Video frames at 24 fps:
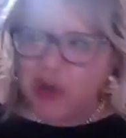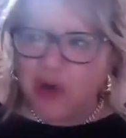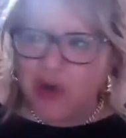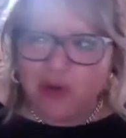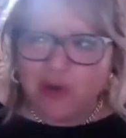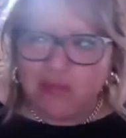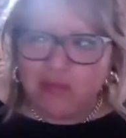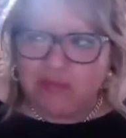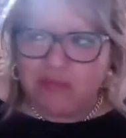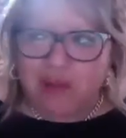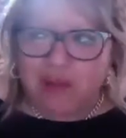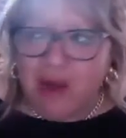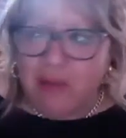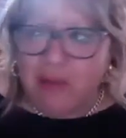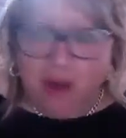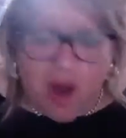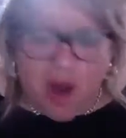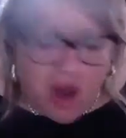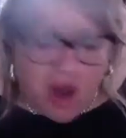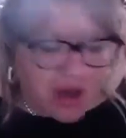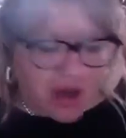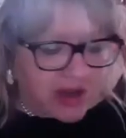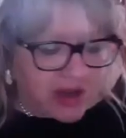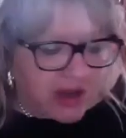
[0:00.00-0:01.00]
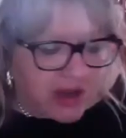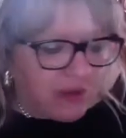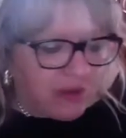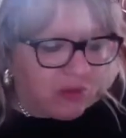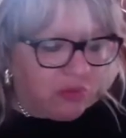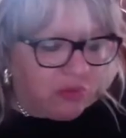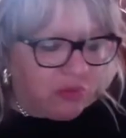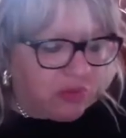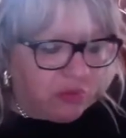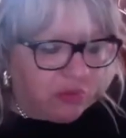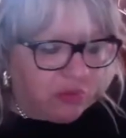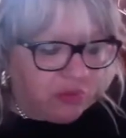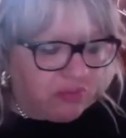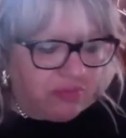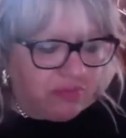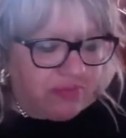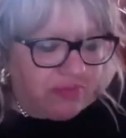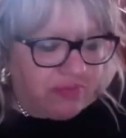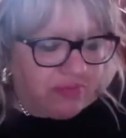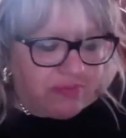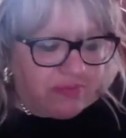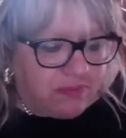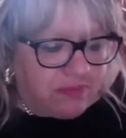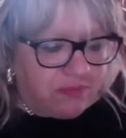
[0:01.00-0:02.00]
among
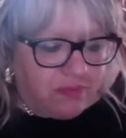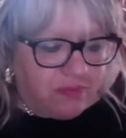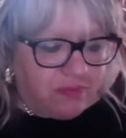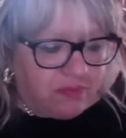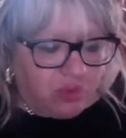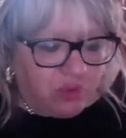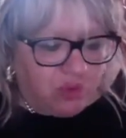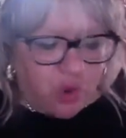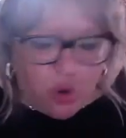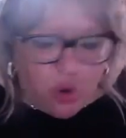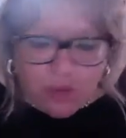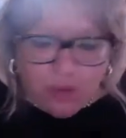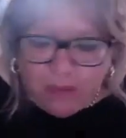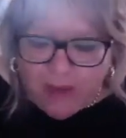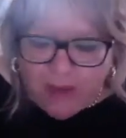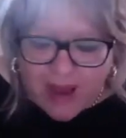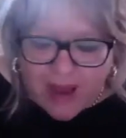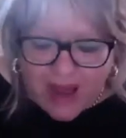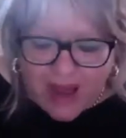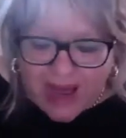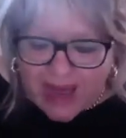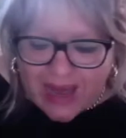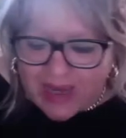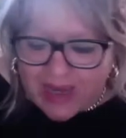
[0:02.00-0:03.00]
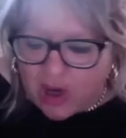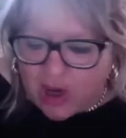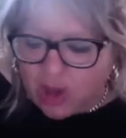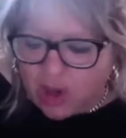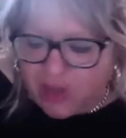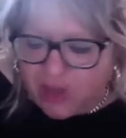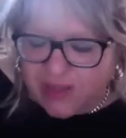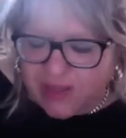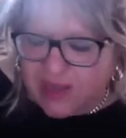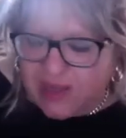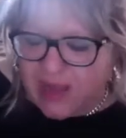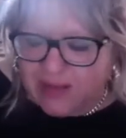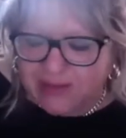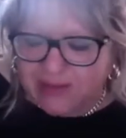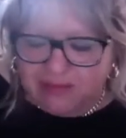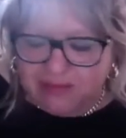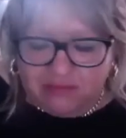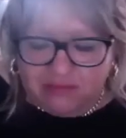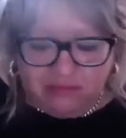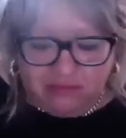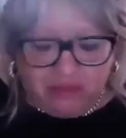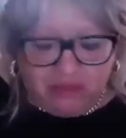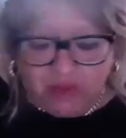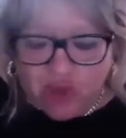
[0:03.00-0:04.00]
whom I only
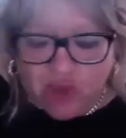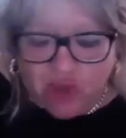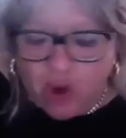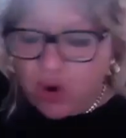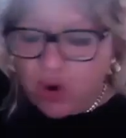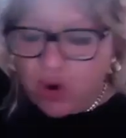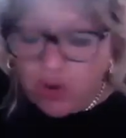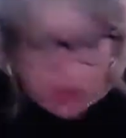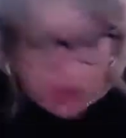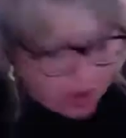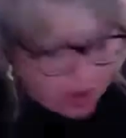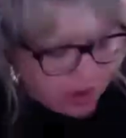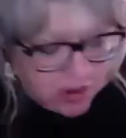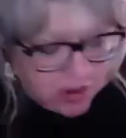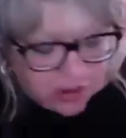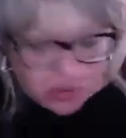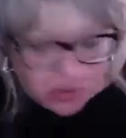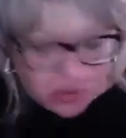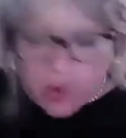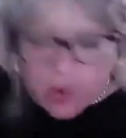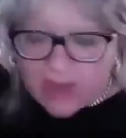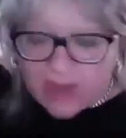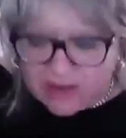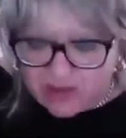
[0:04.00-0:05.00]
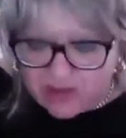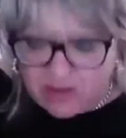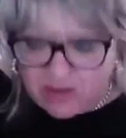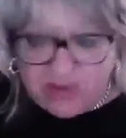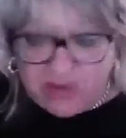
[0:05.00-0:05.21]
know 20 of them.